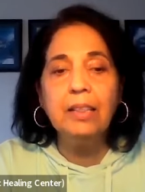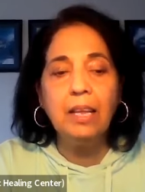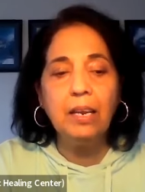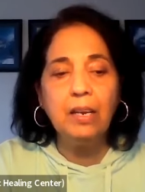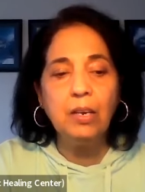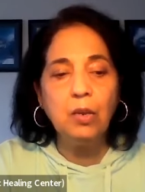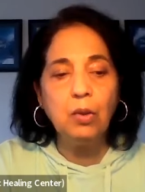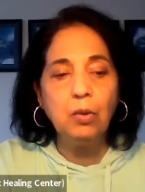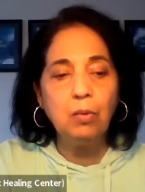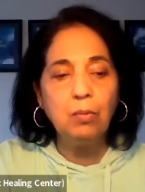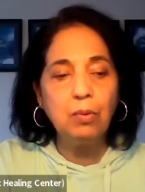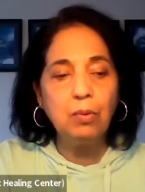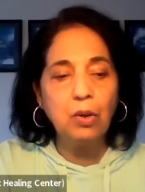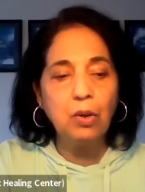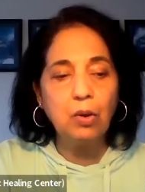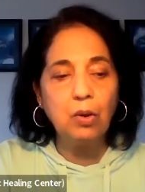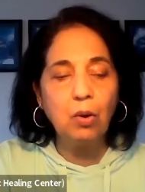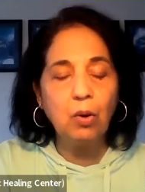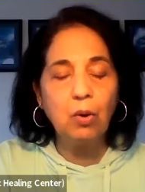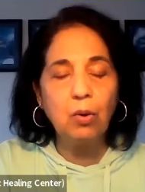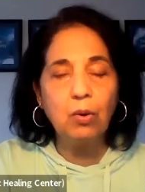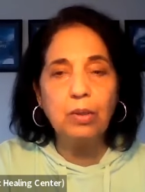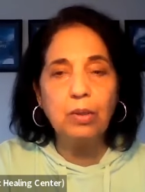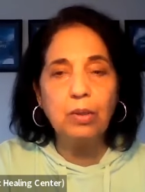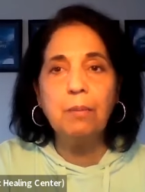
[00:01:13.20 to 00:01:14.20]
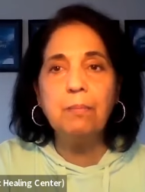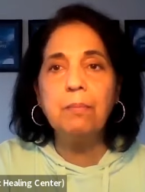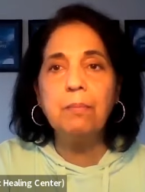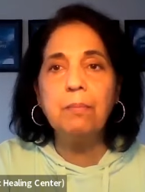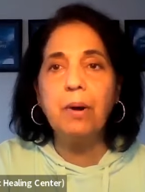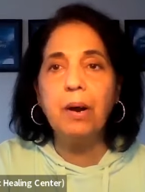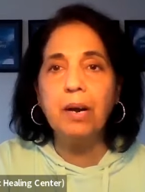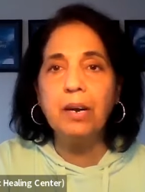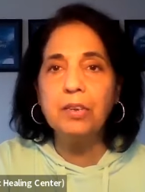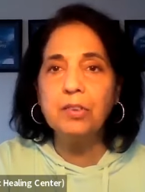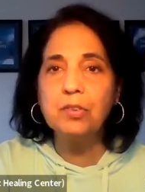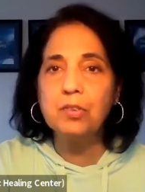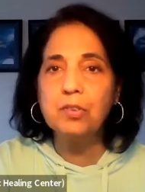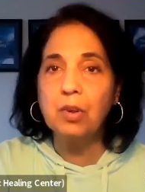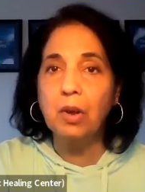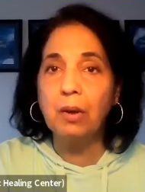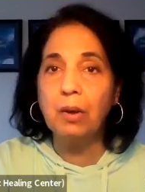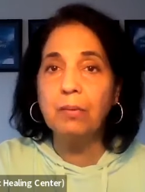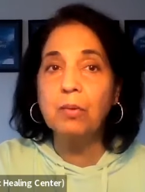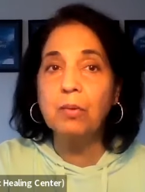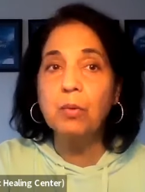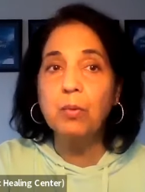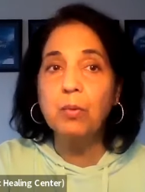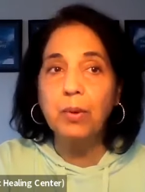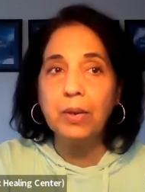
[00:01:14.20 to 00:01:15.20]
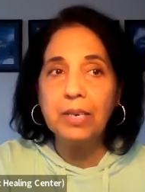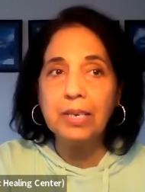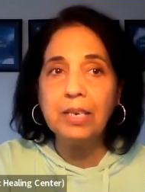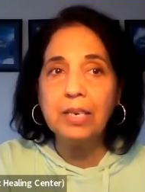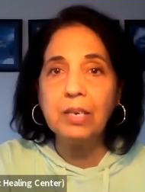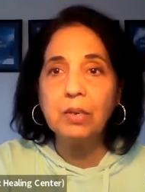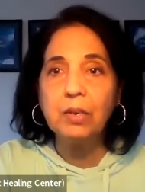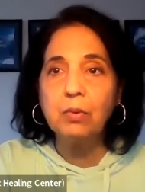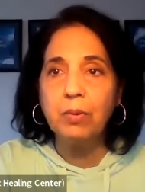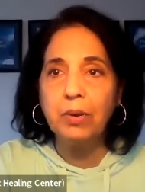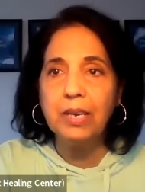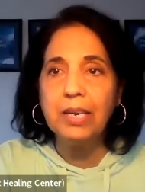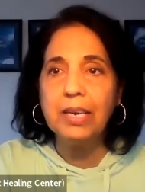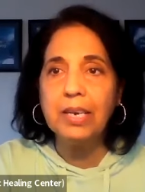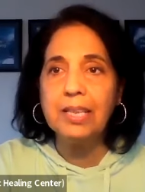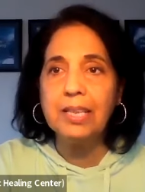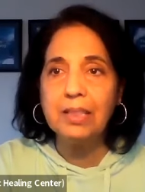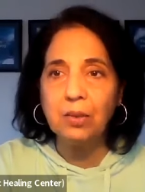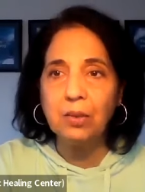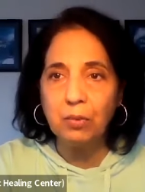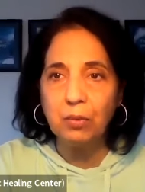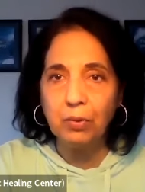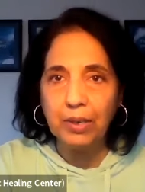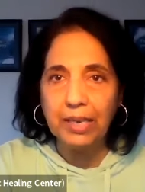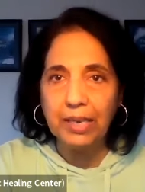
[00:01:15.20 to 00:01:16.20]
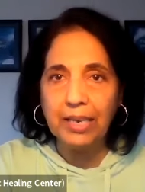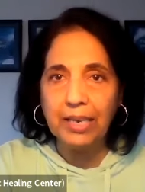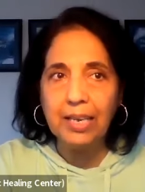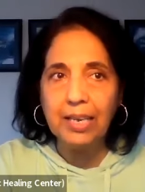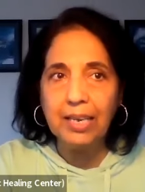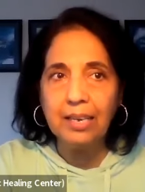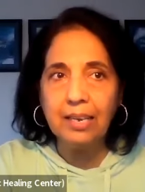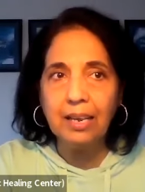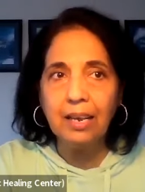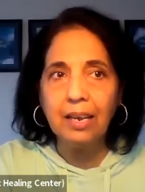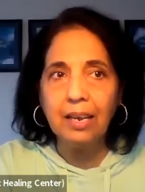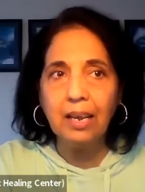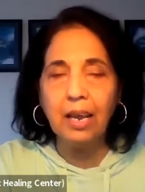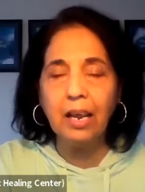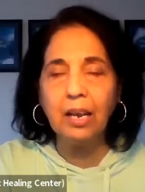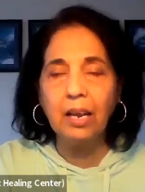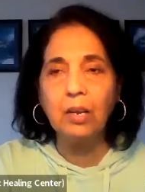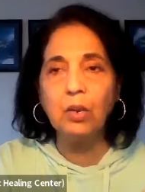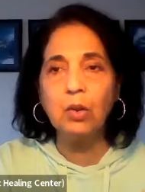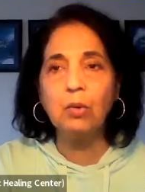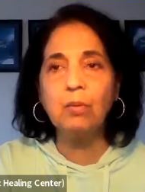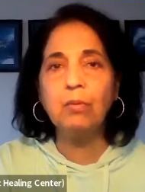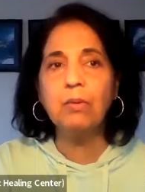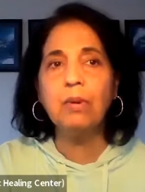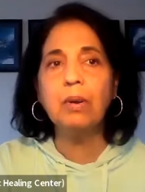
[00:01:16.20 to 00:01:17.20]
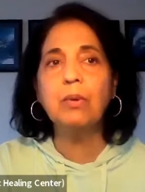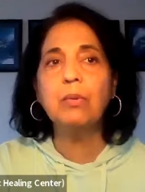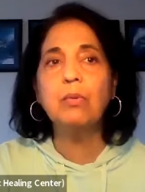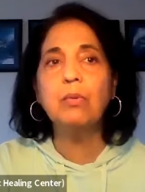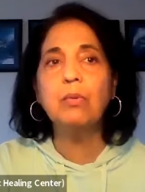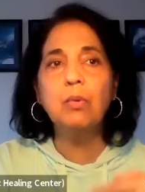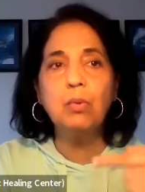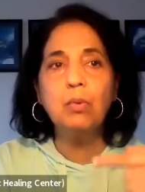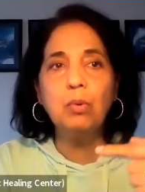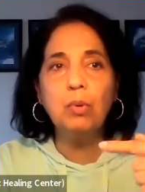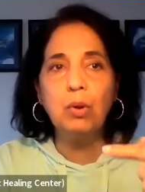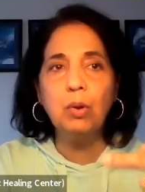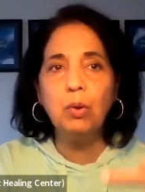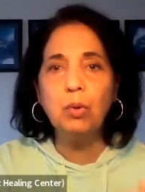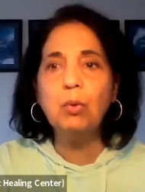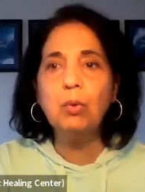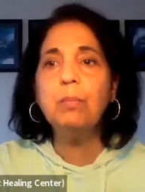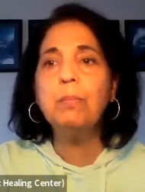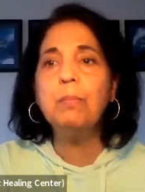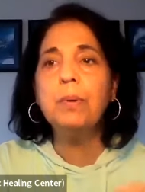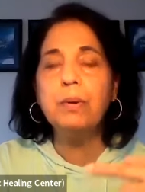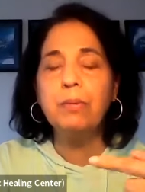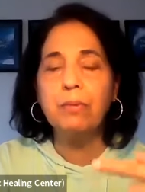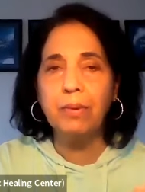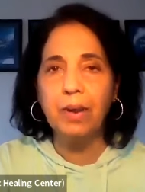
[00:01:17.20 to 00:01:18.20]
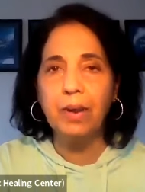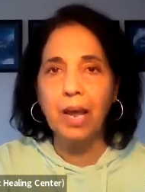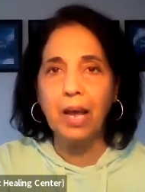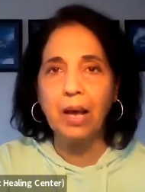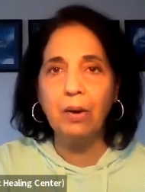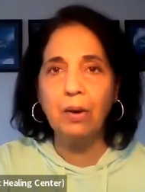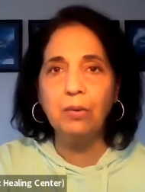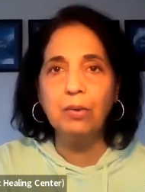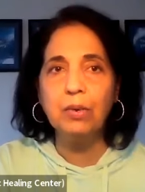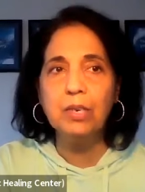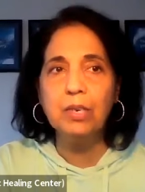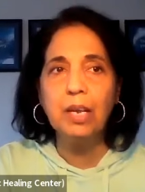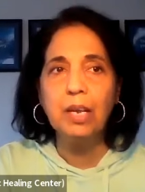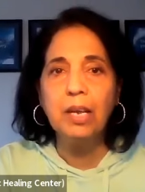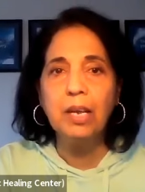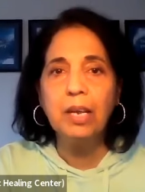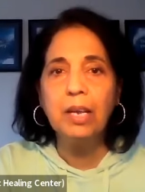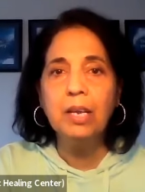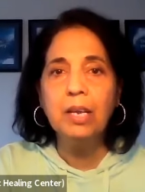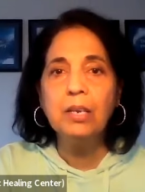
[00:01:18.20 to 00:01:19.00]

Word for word: Then you will go the March of 2023 and you will loop around